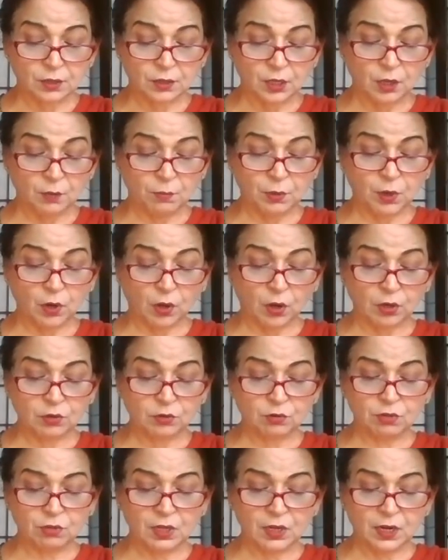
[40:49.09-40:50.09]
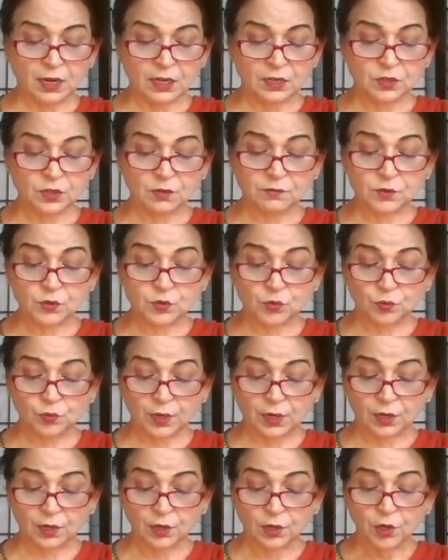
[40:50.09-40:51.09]
He belonged to the race of
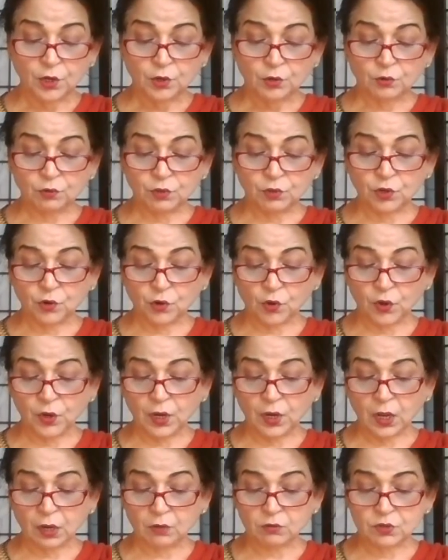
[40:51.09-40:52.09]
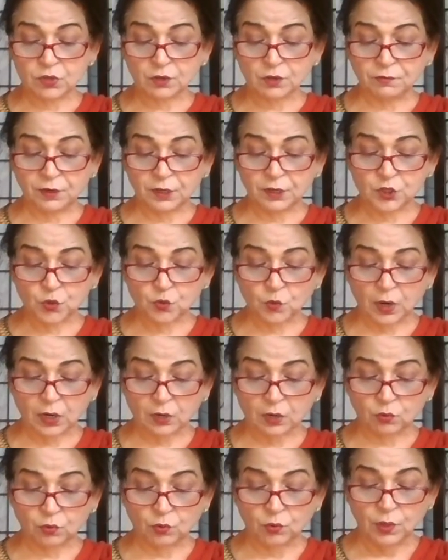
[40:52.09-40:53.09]
Surya, to the royal house of
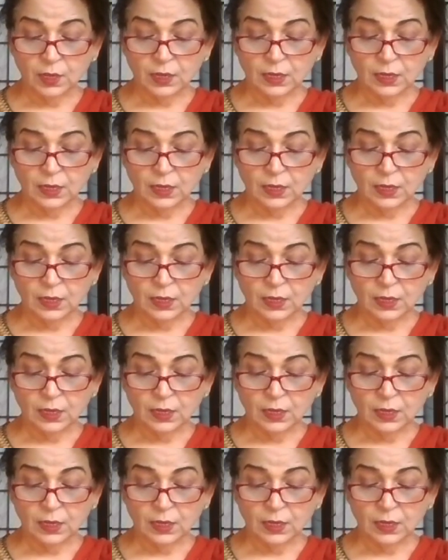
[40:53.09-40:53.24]
Ikshvaku.